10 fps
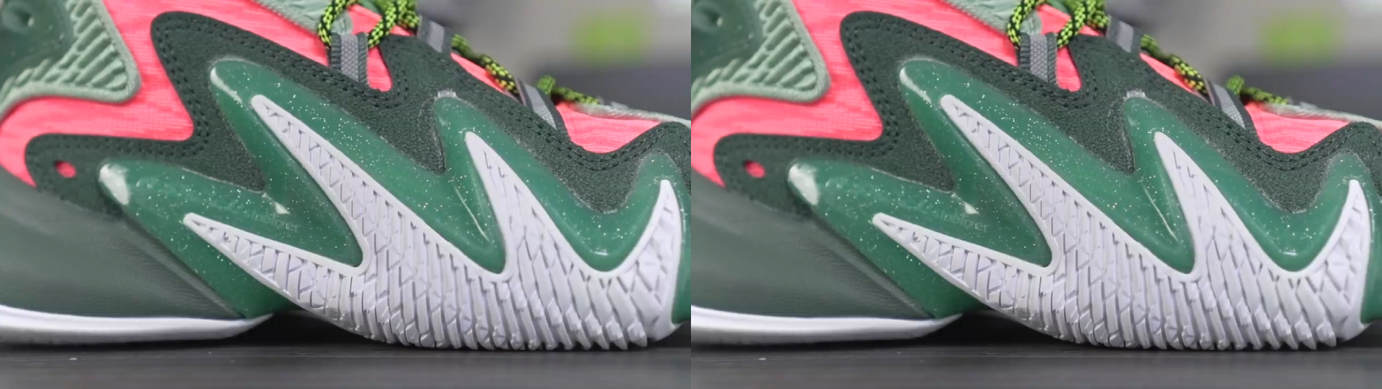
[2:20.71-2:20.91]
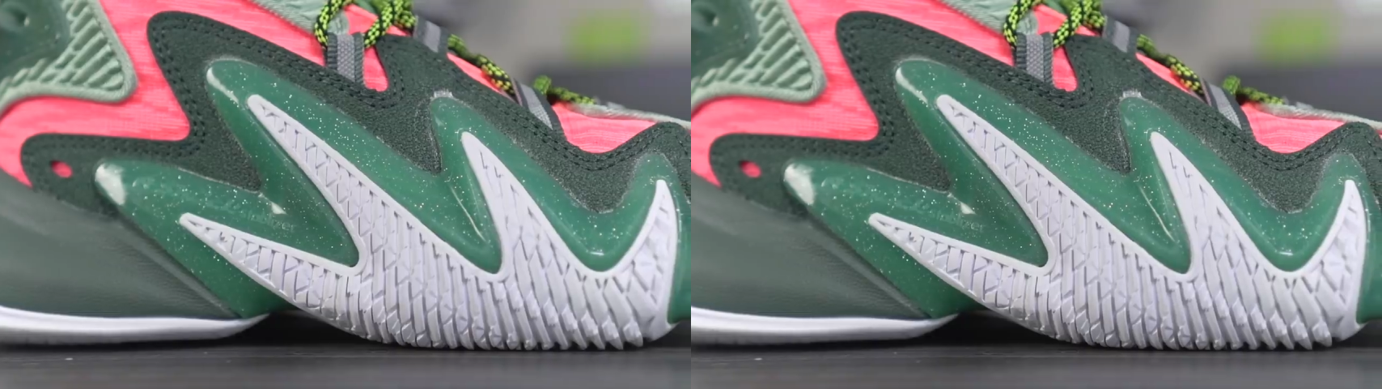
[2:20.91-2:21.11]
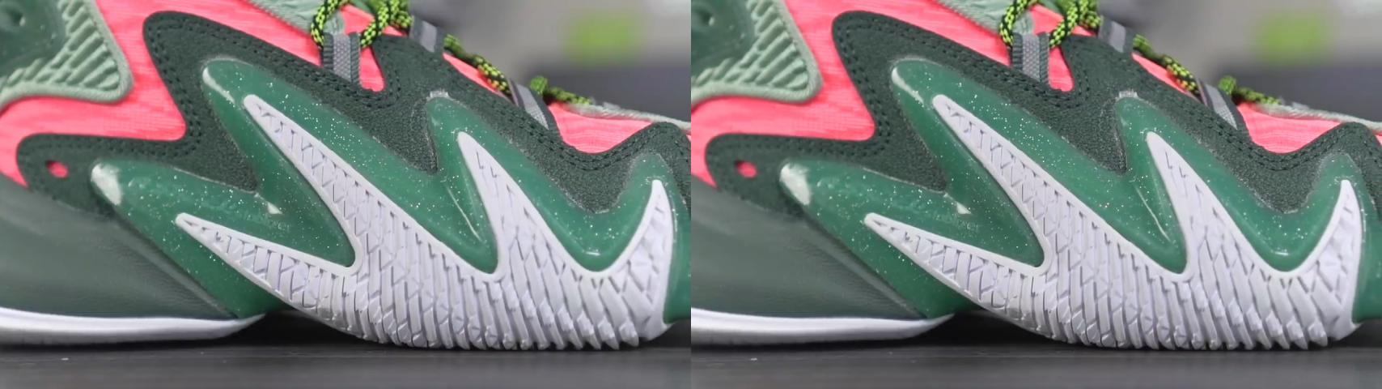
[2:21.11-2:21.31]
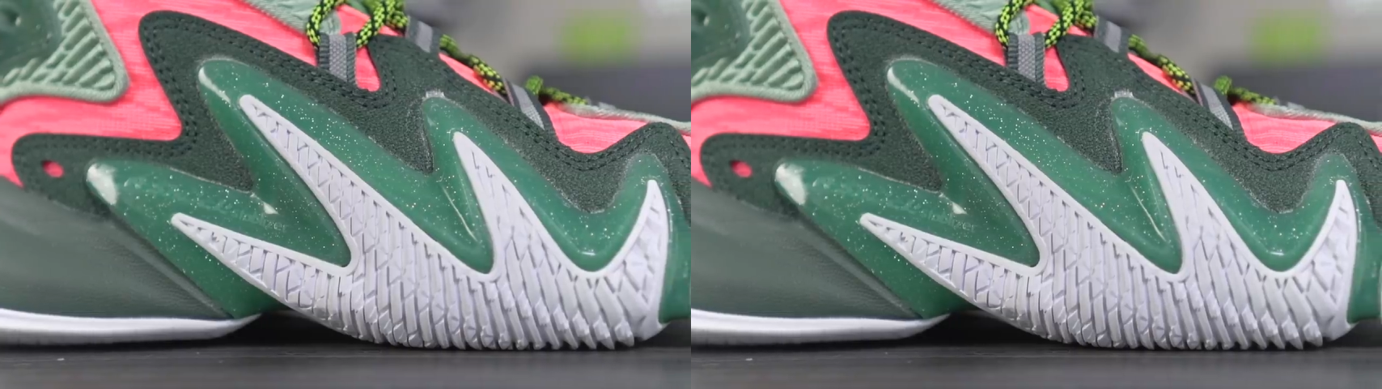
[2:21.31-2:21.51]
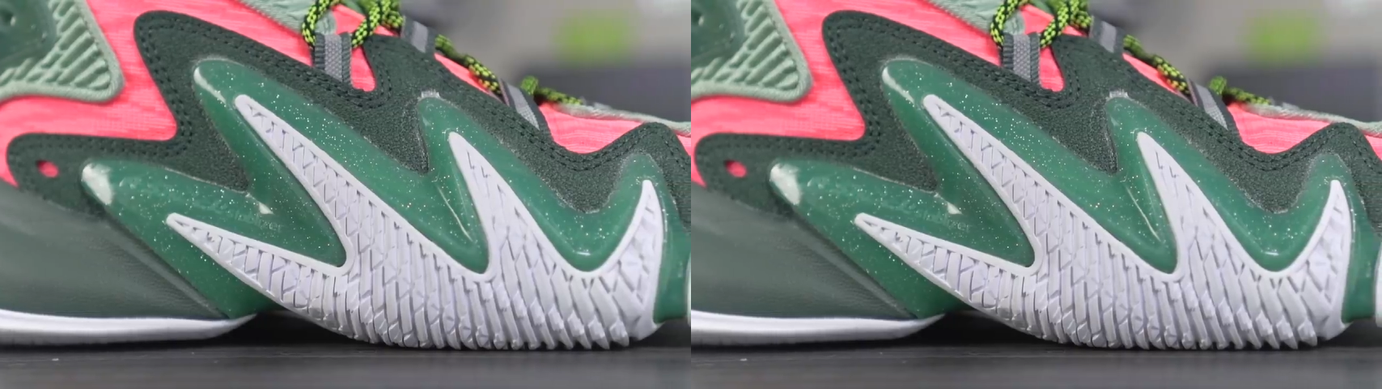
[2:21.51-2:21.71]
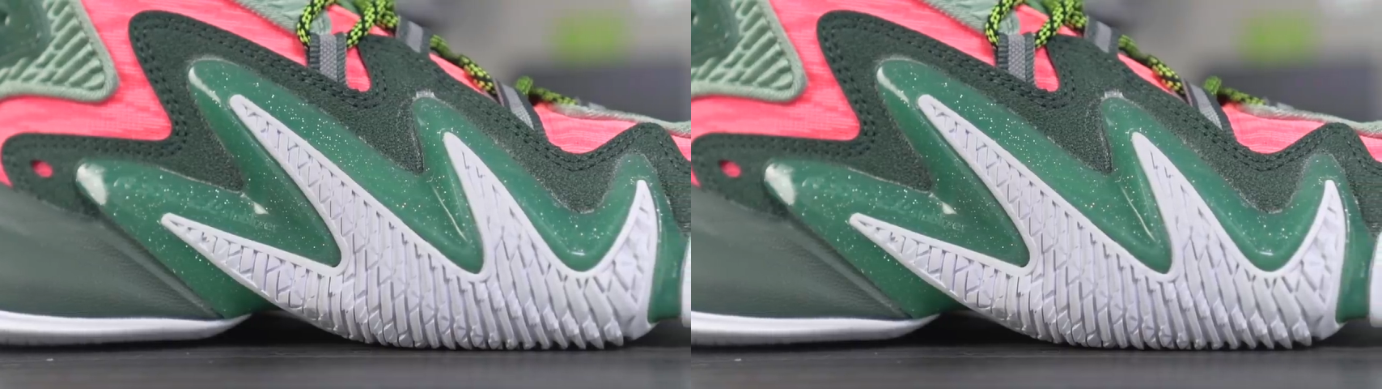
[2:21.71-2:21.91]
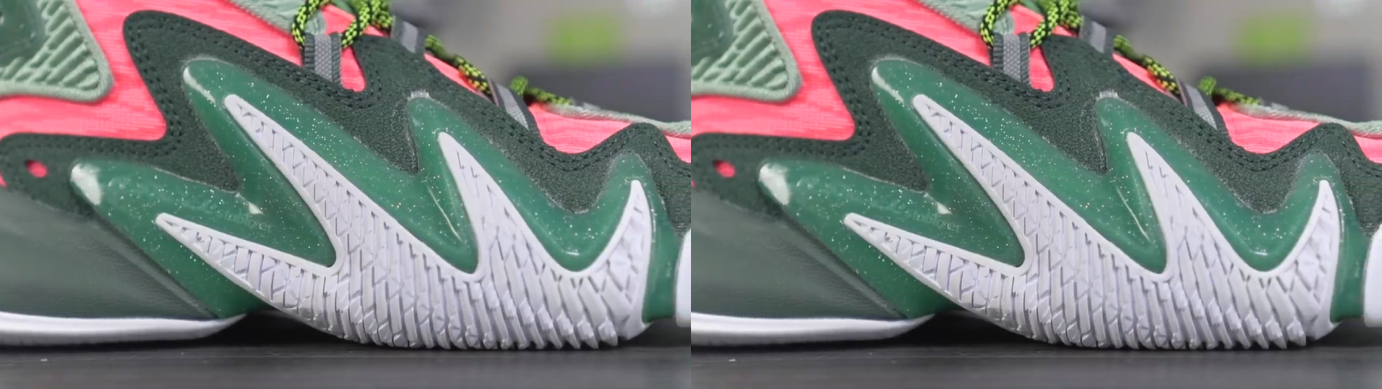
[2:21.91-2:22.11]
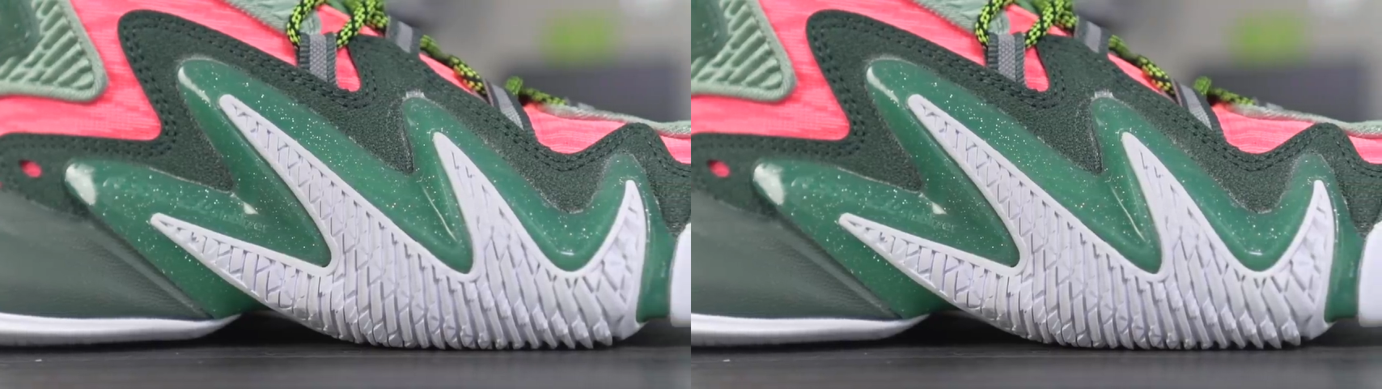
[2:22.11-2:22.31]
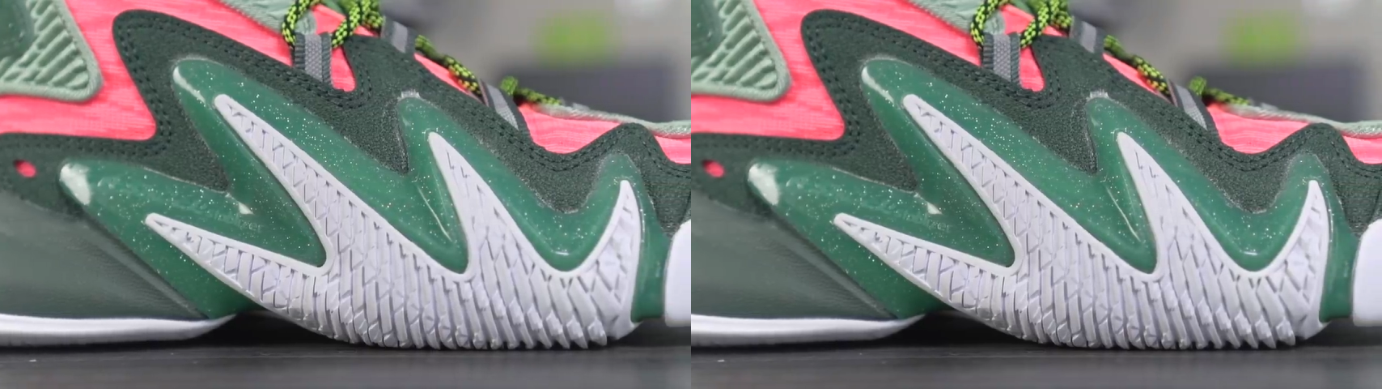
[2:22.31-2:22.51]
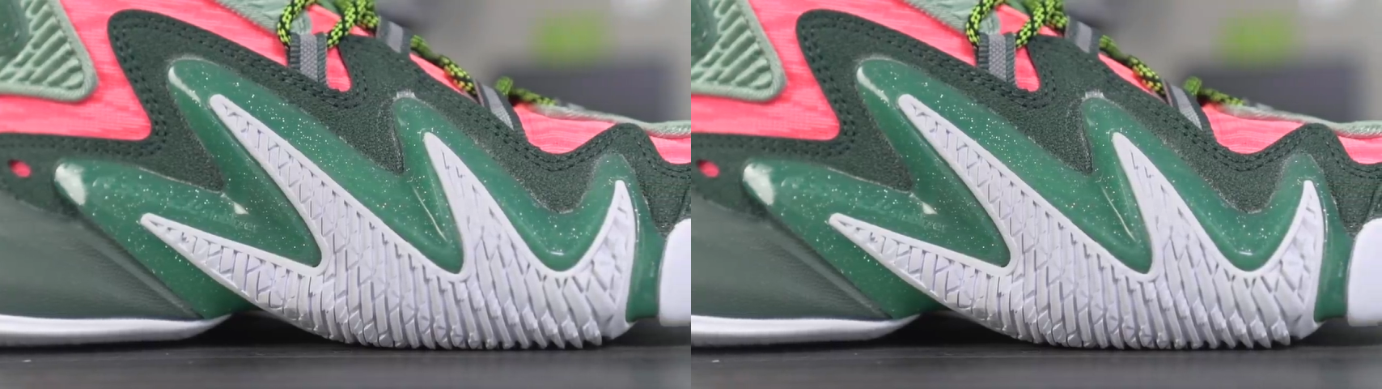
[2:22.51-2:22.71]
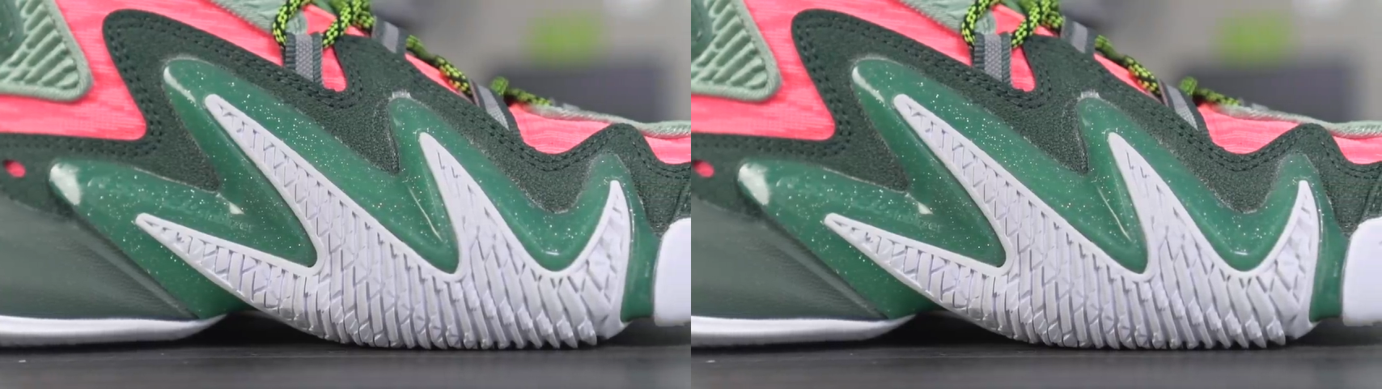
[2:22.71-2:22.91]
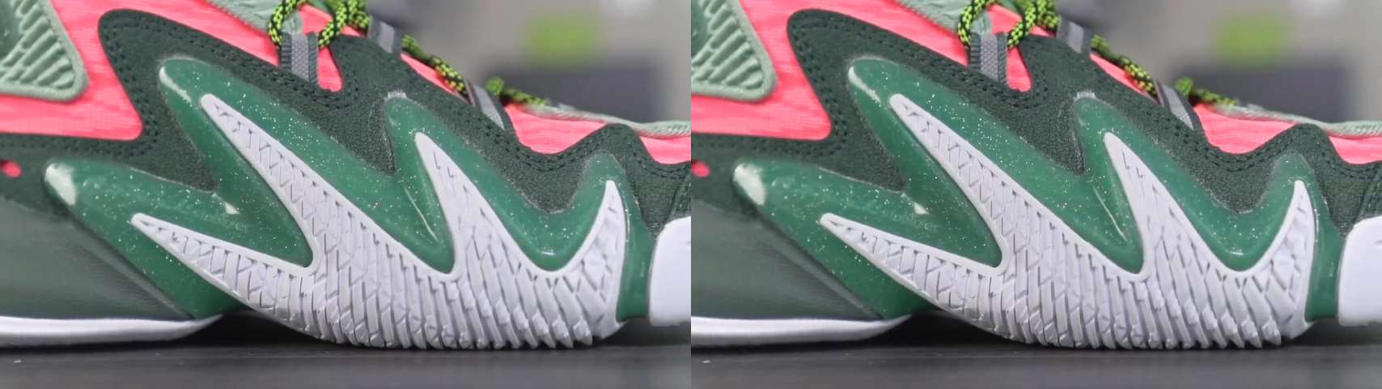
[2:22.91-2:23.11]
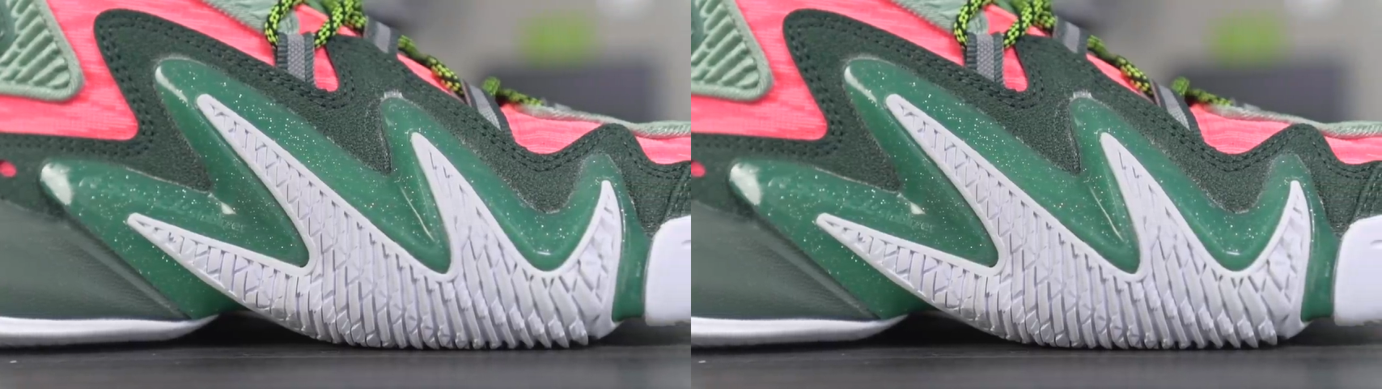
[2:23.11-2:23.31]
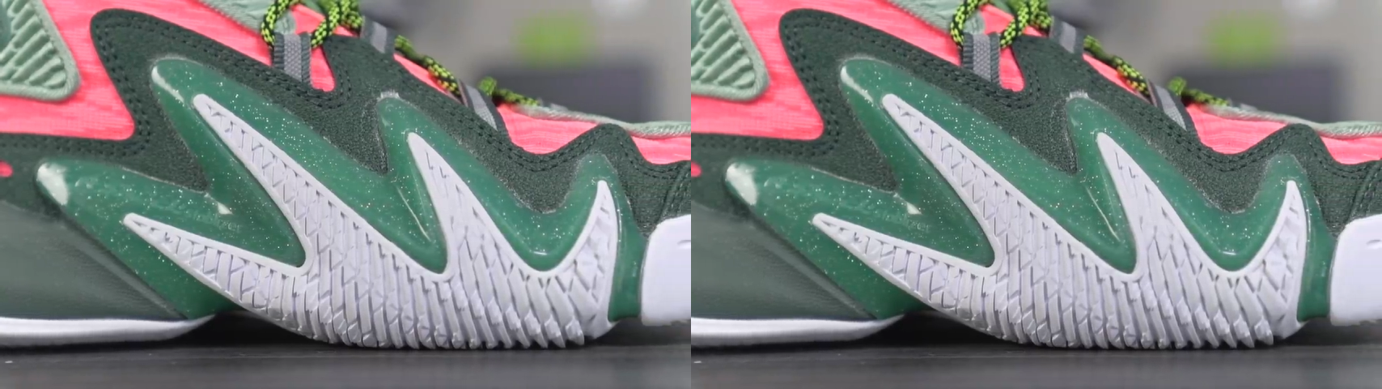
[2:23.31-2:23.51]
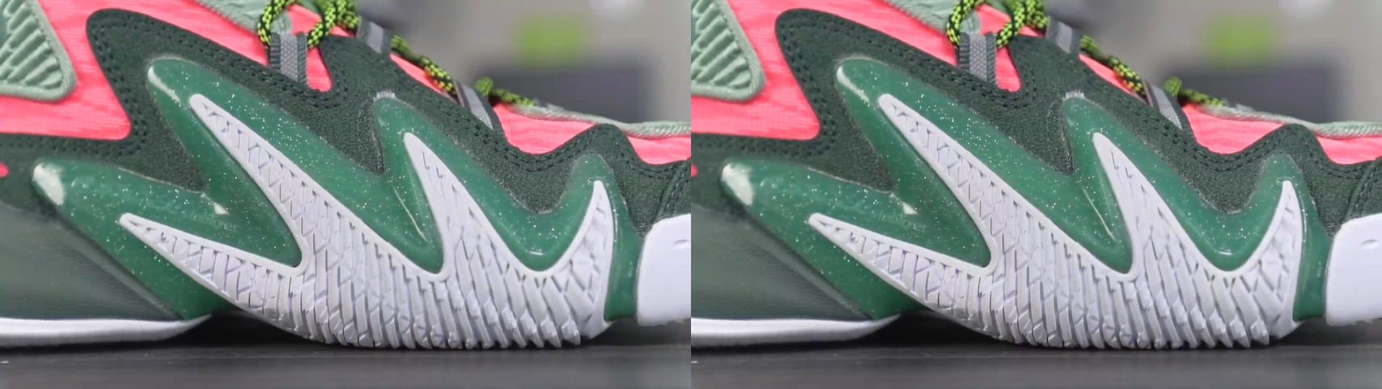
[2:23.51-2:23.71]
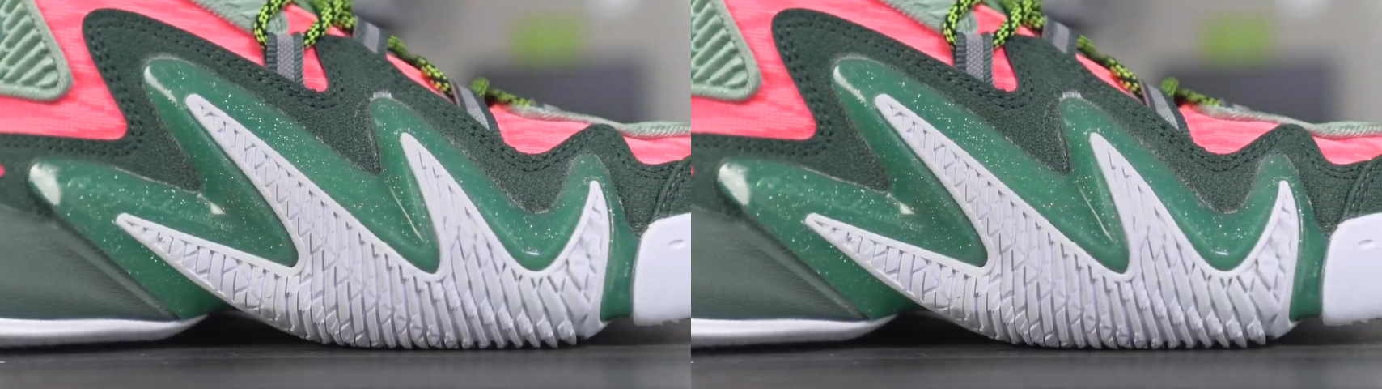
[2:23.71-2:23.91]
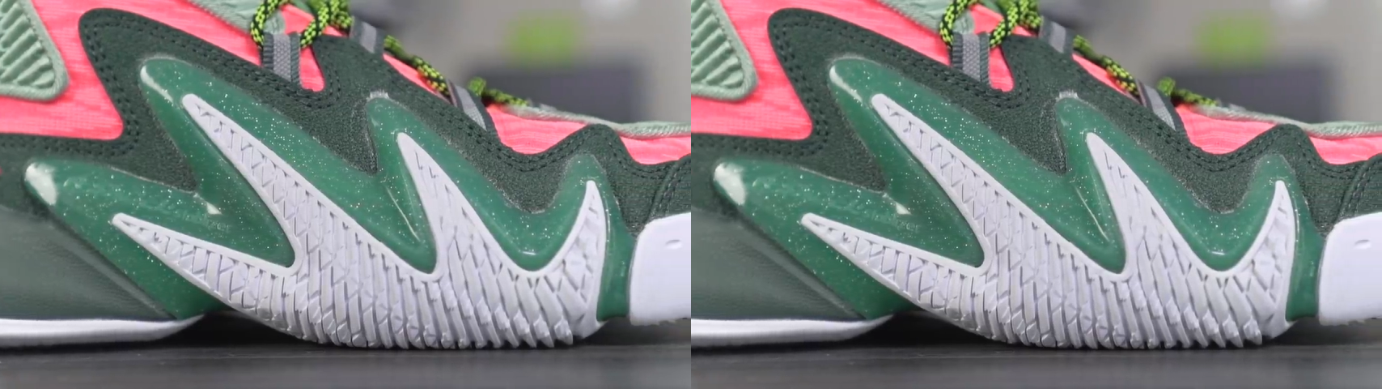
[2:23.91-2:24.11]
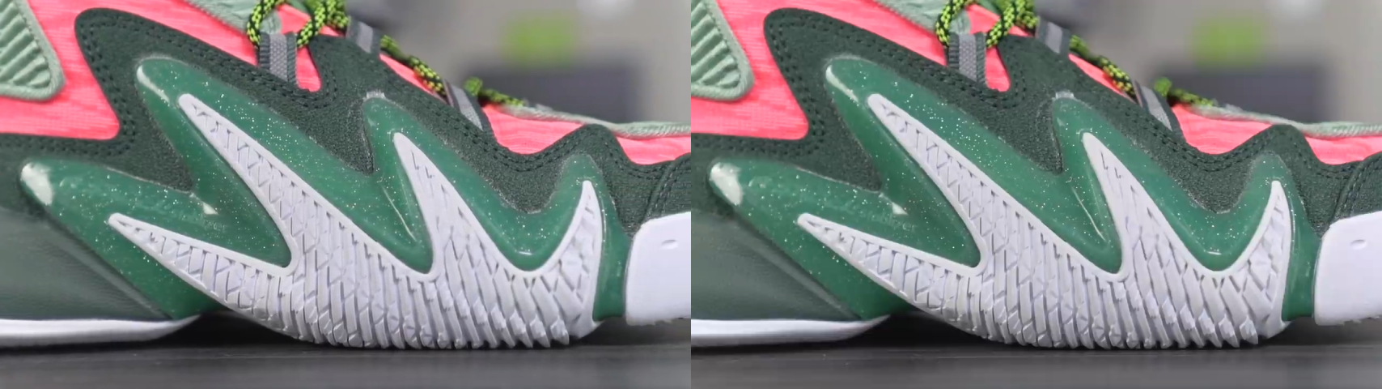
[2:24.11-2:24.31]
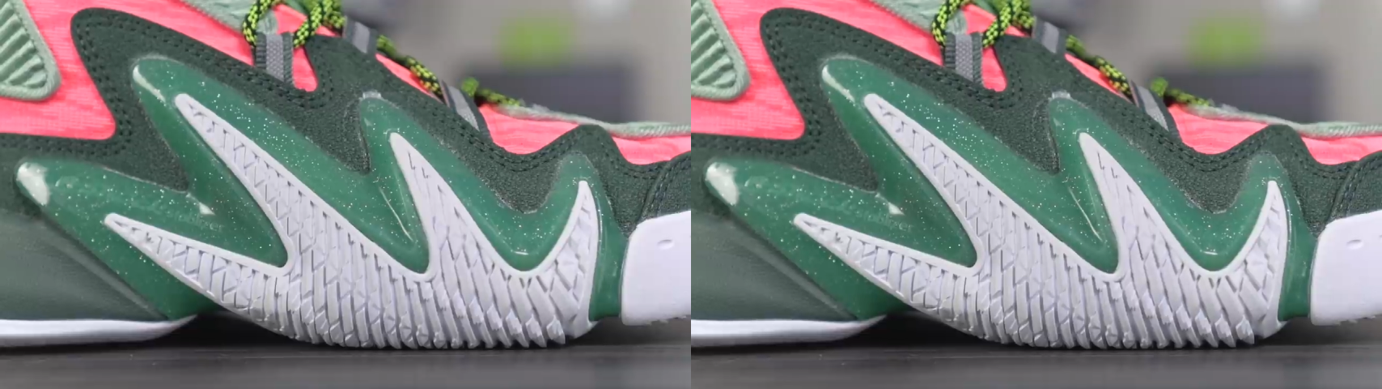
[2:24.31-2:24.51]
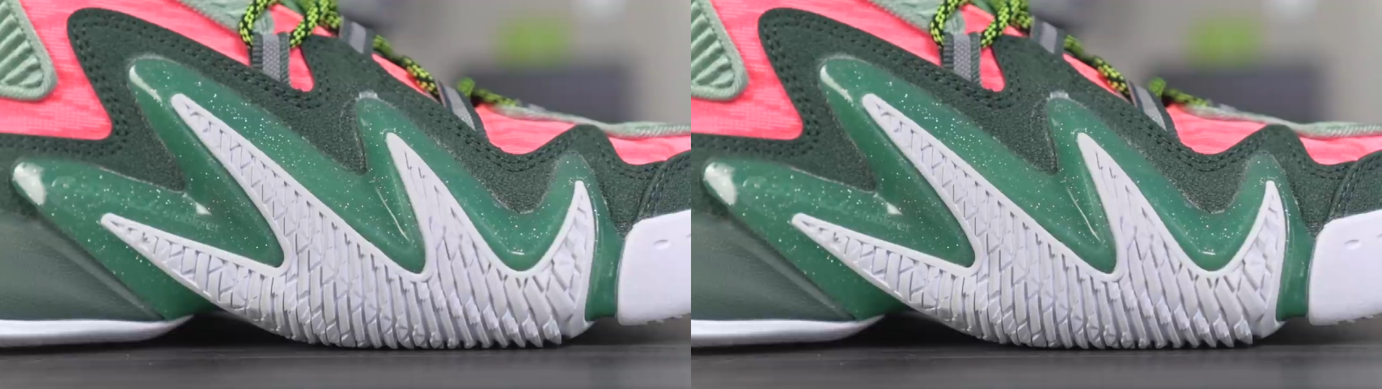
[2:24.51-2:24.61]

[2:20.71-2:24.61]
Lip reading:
(no speaker visible)